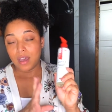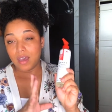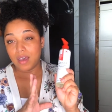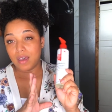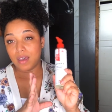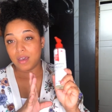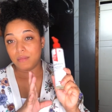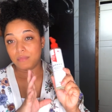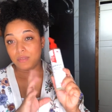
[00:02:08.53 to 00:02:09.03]

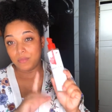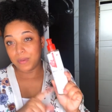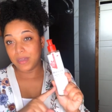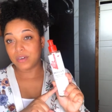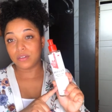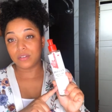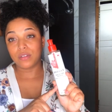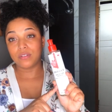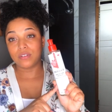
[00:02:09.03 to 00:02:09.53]
Um, you
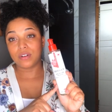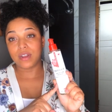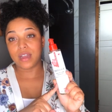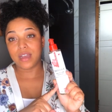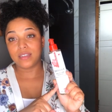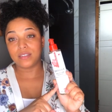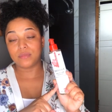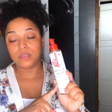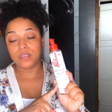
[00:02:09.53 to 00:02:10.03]
better close your
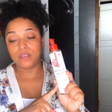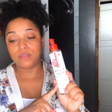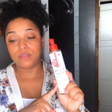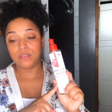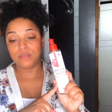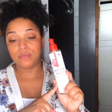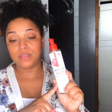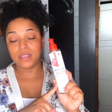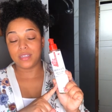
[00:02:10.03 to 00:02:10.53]
eyes when you
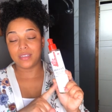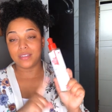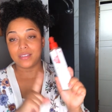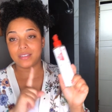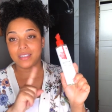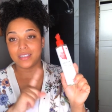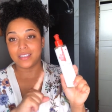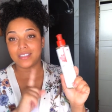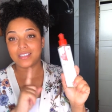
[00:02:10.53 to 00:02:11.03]
use this.
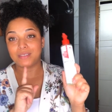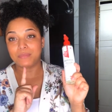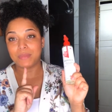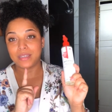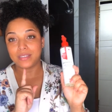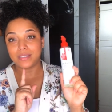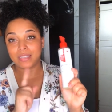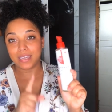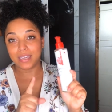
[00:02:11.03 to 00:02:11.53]
This is
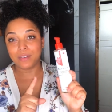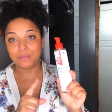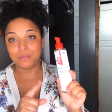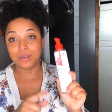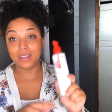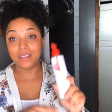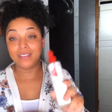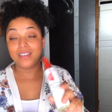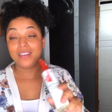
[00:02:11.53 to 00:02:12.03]
my second
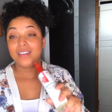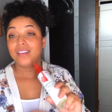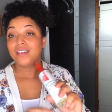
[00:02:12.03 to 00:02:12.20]
one.